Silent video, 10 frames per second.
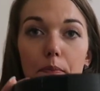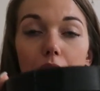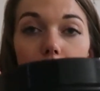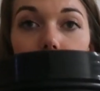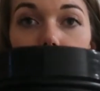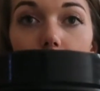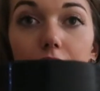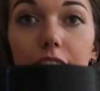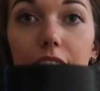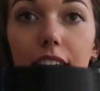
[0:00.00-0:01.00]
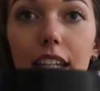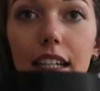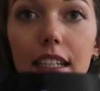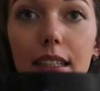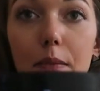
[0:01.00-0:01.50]
But I take
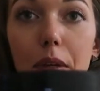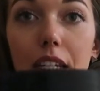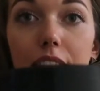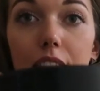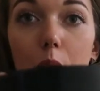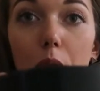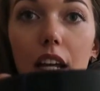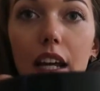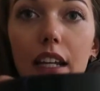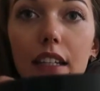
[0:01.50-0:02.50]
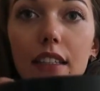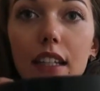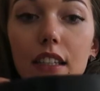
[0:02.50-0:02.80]
these BCAAs,